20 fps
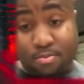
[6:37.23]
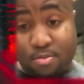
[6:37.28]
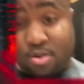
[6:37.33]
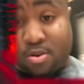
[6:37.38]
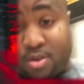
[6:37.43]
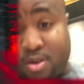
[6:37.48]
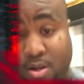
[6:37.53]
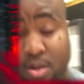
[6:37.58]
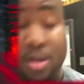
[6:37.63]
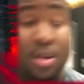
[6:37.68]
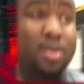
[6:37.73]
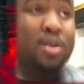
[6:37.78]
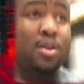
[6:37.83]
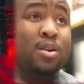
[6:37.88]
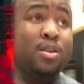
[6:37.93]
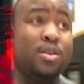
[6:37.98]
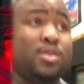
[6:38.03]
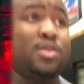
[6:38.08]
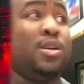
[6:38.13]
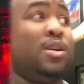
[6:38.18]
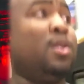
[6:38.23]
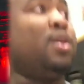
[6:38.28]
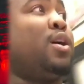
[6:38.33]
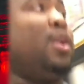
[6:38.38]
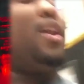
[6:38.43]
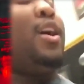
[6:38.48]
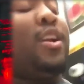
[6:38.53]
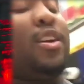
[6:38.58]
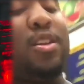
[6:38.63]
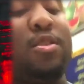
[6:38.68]
this morning.
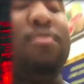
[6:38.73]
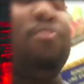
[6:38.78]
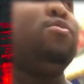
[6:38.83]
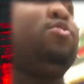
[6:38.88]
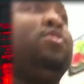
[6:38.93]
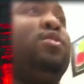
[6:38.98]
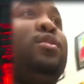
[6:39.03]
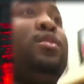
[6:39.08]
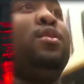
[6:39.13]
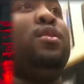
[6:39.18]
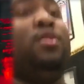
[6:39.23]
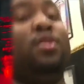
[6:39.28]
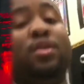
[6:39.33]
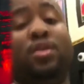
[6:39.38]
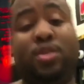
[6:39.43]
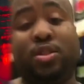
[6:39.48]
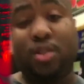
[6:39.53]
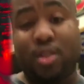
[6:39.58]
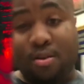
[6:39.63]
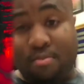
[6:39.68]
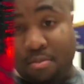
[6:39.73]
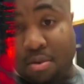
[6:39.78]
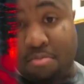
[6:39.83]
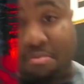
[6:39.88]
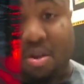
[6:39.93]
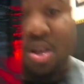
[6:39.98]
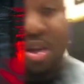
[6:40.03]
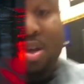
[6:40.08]
10 o'clock this morning. You understand me,